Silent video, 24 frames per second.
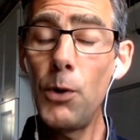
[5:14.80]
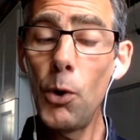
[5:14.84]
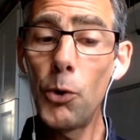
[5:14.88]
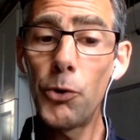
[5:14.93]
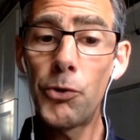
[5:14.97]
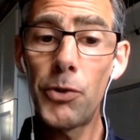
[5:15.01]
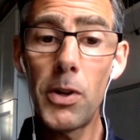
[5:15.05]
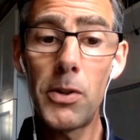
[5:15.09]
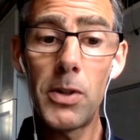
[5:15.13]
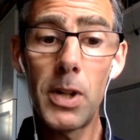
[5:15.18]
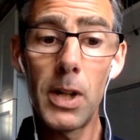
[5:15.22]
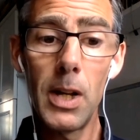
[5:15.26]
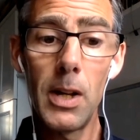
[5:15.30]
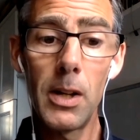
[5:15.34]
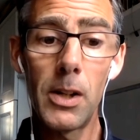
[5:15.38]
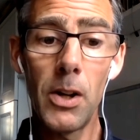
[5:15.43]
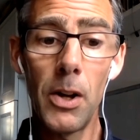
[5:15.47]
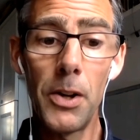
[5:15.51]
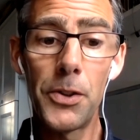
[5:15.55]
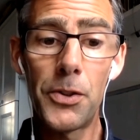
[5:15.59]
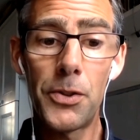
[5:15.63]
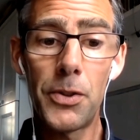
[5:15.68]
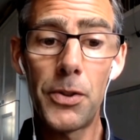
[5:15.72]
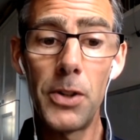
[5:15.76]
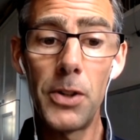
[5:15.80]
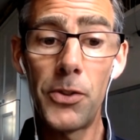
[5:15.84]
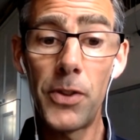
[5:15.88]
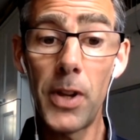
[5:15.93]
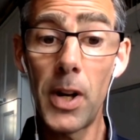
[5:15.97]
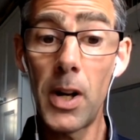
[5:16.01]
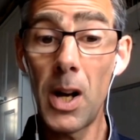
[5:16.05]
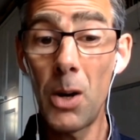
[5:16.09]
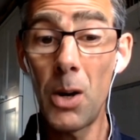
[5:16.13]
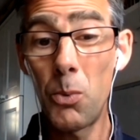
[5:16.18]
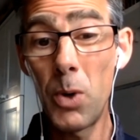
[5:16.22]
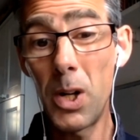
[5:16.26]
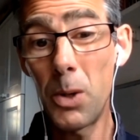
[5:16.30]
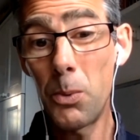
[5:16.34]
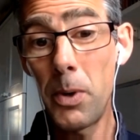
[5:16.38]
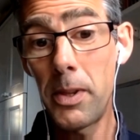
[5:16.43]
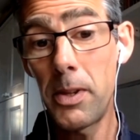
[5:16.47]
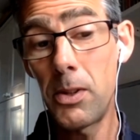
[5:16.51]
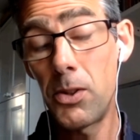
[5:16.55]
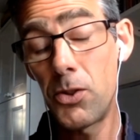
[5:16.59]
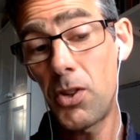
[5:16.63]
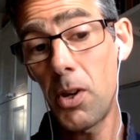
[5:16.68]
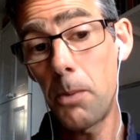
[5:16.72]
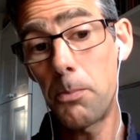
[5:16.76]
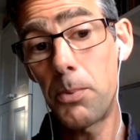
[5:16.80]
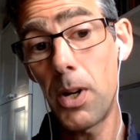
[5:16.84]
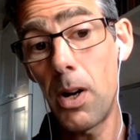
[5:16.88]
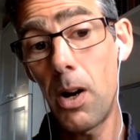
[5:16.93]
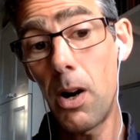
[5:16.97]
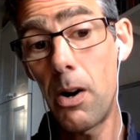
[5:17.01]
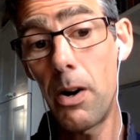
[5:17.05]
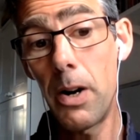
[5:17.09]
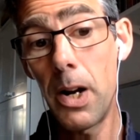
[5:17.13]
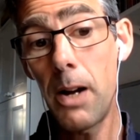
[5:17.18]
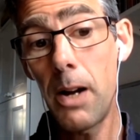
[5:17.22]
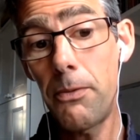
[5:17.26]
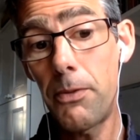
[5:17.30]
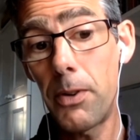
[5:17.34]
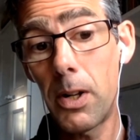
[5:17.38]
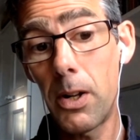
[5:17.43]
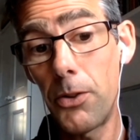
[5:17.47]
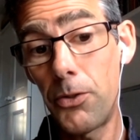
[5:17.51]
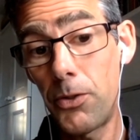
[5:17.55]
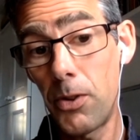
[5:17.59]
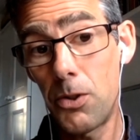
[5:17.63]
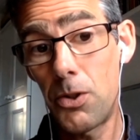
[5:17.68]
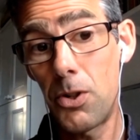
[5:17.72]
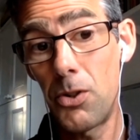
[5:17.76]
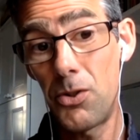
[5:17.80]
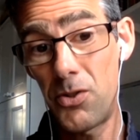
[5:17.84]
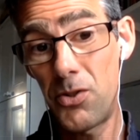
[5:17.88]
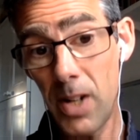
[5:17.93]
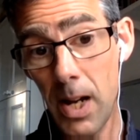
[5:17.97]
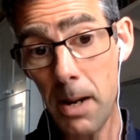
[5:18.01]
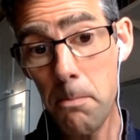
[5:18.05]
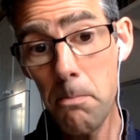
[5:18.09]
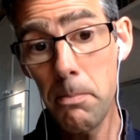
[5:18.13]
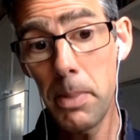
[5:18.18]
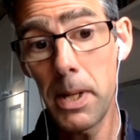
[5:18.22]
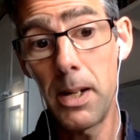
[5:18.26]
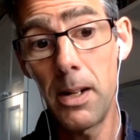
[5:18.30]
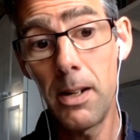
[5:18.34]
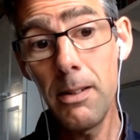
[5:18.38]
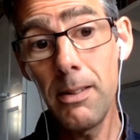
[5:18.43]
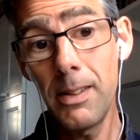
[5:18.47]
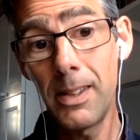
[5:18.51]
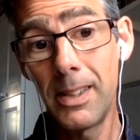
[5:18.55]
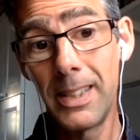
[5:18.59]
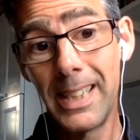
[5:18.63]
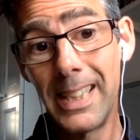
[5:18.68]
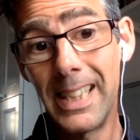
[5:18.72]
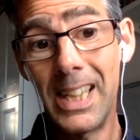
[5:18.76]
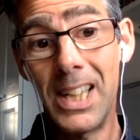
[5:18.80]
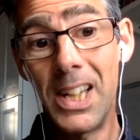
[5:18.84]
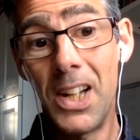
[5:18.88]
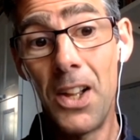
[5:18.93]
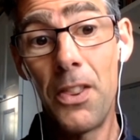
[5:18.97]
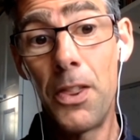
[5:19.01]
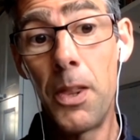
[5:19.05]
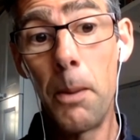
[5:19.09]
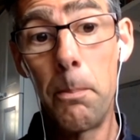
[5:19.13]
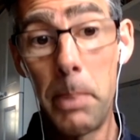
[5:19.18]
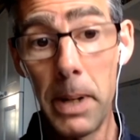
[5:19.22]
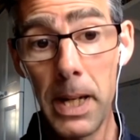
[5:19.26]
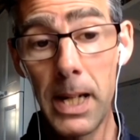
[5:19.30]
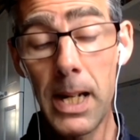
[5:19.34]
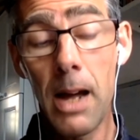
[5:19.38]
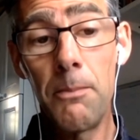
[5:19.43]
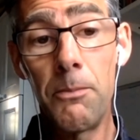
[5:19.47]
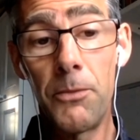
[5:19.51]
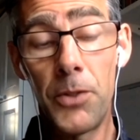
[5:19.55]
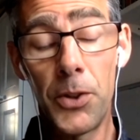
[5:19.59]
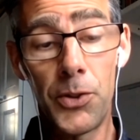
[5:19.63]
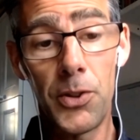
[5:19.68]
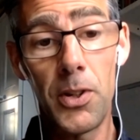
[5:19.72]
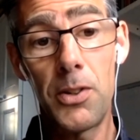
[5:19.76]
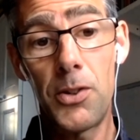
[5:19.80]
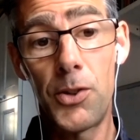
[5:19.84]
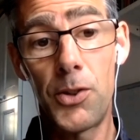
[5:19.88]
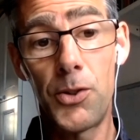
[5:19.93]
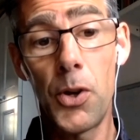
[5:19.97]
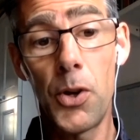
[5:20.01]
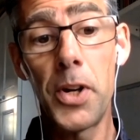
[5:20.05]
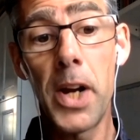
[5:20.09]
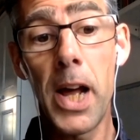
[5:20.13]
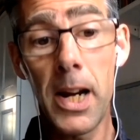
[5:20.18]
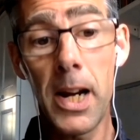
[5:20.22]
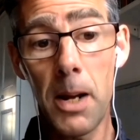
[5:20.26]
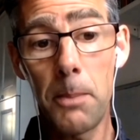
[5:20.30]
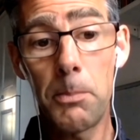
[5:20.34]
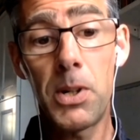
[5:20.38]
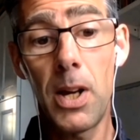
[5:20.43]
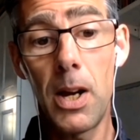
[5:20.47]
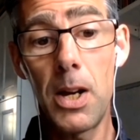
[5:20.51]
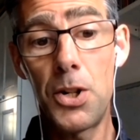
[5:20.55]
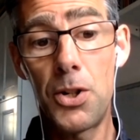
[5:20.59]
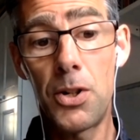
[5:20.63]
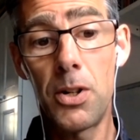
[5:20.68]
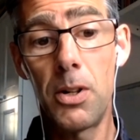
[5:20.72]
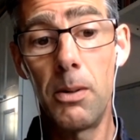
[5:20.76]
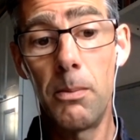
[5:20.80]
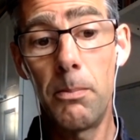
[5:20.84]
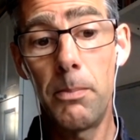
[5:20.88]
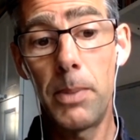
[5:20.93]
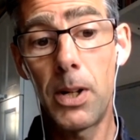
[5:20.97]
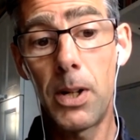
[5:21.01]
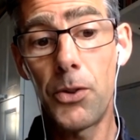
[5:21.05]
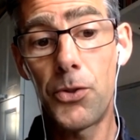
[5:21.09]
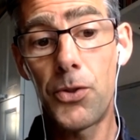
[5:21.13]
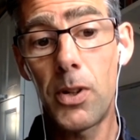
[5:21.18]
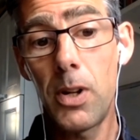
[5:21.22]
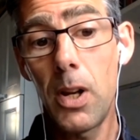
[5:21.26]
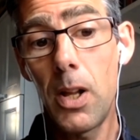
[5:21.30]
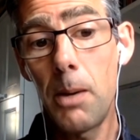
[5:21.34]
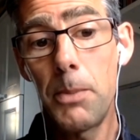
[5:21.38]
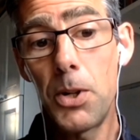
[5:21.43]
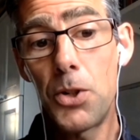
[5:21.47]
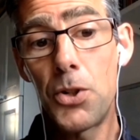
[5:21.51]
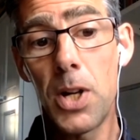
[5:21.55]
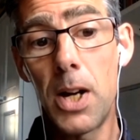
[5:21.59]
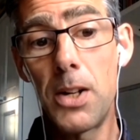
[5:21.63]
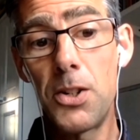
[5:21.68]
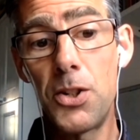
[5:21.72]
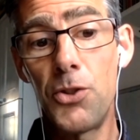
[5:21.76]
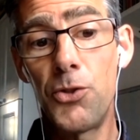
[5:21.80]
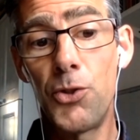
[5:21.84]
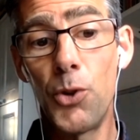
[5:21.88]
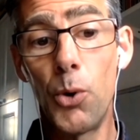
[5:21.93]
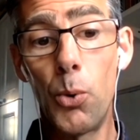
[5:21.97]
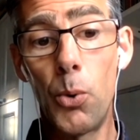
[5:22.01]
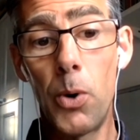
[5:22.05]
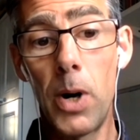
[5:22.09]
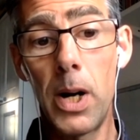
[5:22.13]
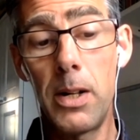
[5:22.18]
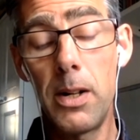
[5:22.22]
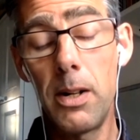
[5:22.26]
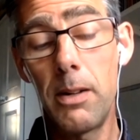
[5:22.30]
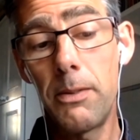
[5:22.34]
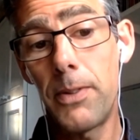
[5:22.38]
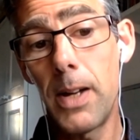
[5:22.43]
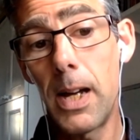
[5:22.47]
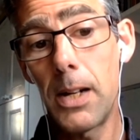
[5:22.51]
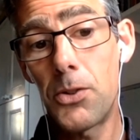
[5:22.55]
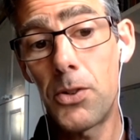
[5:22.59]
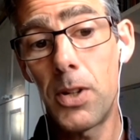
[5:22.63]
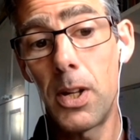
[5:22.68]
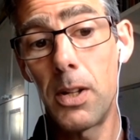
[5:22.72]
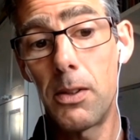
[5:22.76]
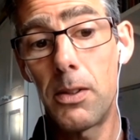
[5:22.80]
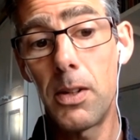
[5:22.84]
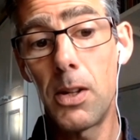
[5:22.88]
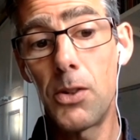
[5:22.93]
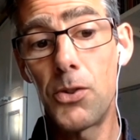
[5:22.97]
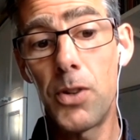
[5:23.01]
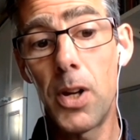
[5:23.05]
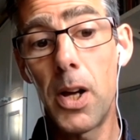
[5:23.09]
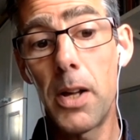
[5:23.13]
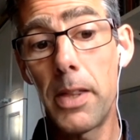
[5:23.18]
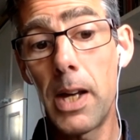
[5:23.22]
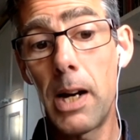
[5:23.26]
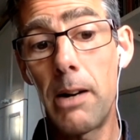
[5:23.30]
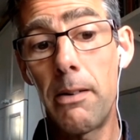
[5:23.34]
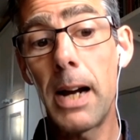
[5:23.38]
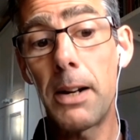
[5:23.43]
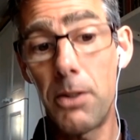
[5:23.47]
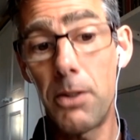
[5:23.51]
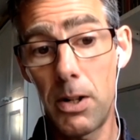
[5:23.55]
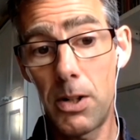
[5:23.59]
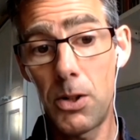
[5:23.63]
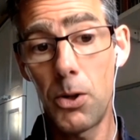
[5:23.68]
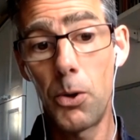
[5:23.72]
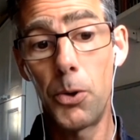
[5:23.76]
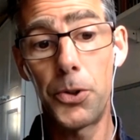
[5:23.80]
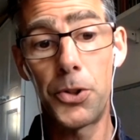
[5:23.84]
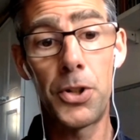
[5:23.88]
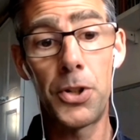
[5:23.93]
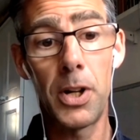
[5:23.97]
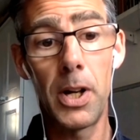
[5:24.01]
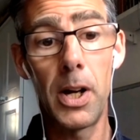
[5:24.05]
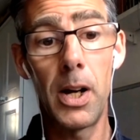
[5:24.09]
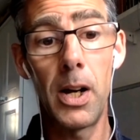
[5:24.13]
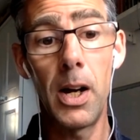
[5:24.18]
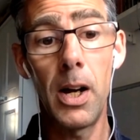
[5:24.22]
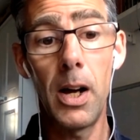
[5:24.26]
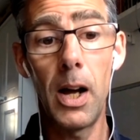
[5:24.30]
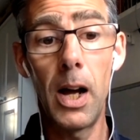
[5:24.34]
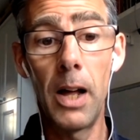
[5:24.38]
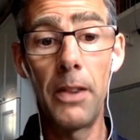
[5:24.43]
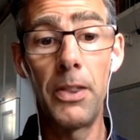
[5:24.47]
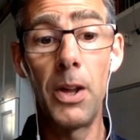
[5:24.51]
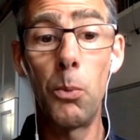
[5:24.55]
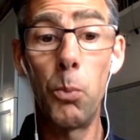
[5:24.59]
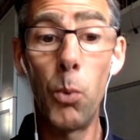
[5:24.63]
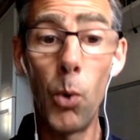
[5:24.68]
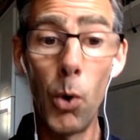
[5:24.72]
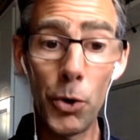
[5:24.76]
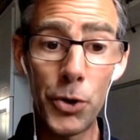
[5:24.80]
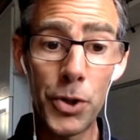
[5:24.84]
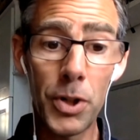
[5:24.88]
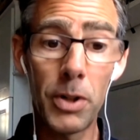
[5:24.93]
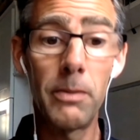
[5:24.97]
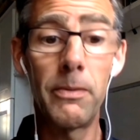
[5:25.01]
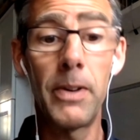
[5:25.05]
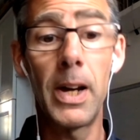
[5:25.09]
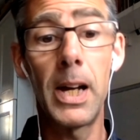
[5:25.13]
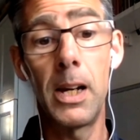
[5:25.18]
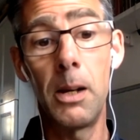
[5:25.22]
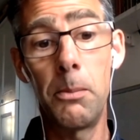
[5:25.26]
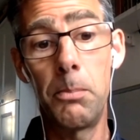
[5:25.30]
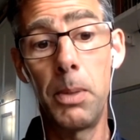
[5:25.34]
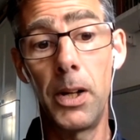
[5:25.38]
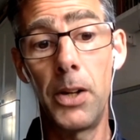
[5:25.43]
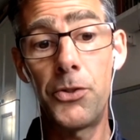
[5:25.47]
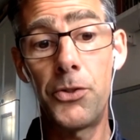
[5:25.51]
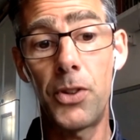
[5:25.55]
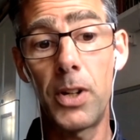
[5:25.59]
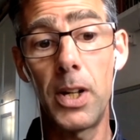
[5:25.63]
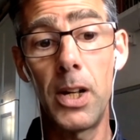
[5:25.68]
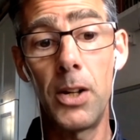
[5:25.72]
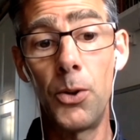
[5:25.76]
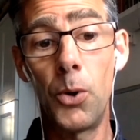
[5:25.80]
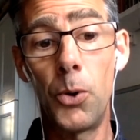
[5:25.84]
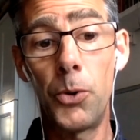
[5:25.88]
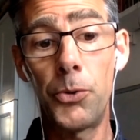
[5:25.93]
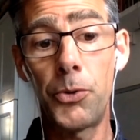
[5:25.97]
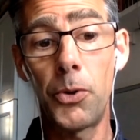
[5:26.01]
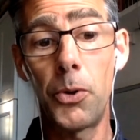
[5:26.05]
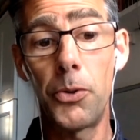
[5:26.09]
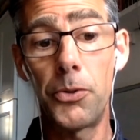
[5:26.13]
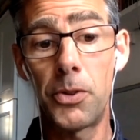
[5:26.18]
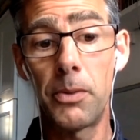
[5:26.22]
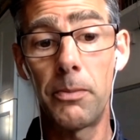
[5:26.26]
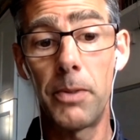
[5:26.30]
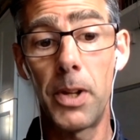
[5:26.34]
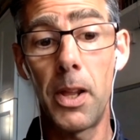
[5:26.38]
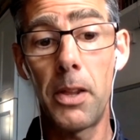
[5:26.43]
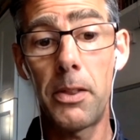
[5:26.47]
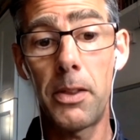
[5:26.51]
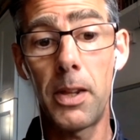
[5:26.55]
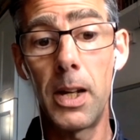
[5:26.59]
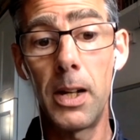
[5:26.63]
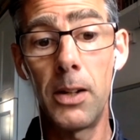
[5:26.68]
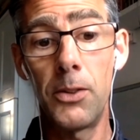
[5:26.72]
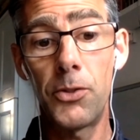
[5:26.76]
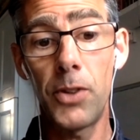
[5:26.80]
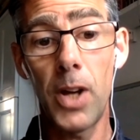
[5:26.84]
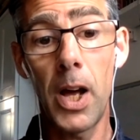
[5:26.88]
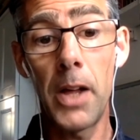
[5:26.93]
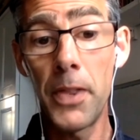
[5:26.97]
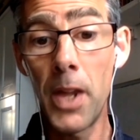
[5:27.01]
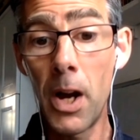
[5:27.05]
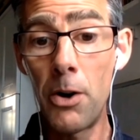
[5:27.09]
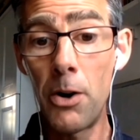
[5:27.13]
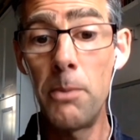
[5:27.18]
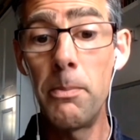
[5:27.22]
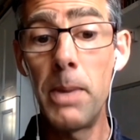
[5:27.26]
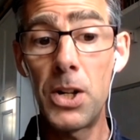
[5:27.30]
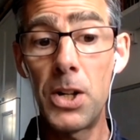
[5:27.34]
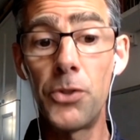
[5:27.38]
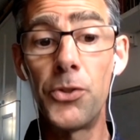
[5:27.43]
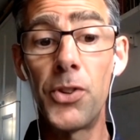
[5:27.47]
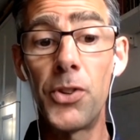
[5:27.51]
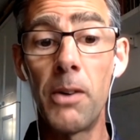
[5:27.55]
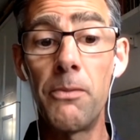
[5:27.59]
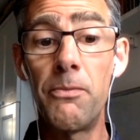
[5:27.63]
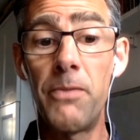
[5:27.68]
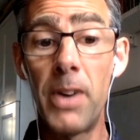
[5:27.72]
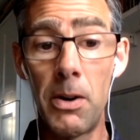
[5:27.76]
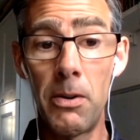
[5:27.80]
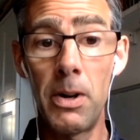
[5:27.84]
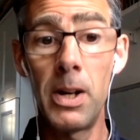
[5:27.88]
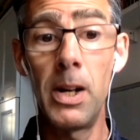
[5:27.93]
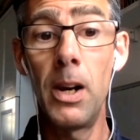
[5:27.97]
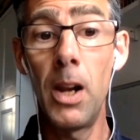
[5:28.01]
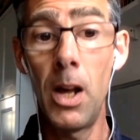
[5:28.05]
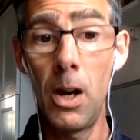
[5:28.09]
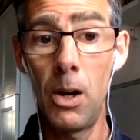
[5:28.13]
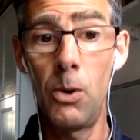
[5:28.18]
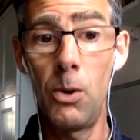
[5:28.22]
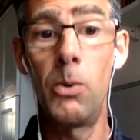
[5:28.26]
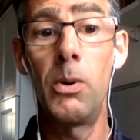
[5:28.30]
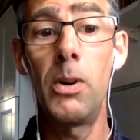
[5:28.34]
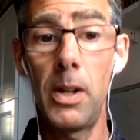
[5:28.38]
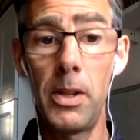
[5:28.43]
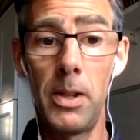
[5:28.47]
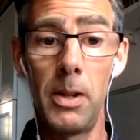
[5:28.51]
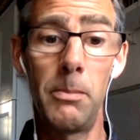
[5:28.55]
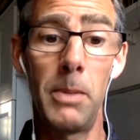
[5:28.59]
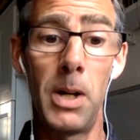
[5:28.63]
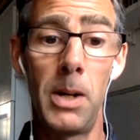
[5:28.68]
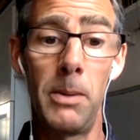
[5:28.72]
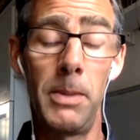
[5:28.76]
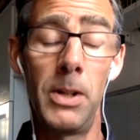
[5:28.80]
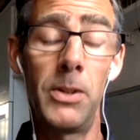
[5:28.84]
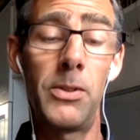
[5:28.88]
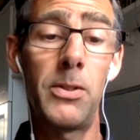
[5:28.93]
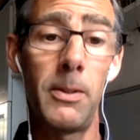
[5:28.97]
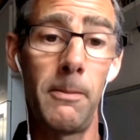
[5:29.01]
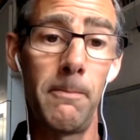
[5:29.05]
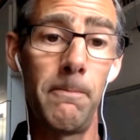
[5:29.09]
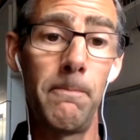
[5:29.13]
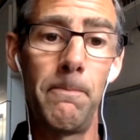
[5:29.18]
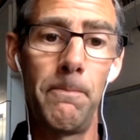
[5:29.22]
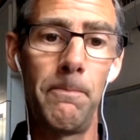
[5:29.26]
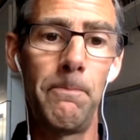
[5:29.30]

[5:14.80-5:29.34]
If you're sitting in countries that I work with in sub-Saharan Africa, such as Zambia, the big emphasis is on adaptation, because climate change is already affecting things like their agriculture, their water availability, and all sorts of other things. And their emissions are very low at the moment.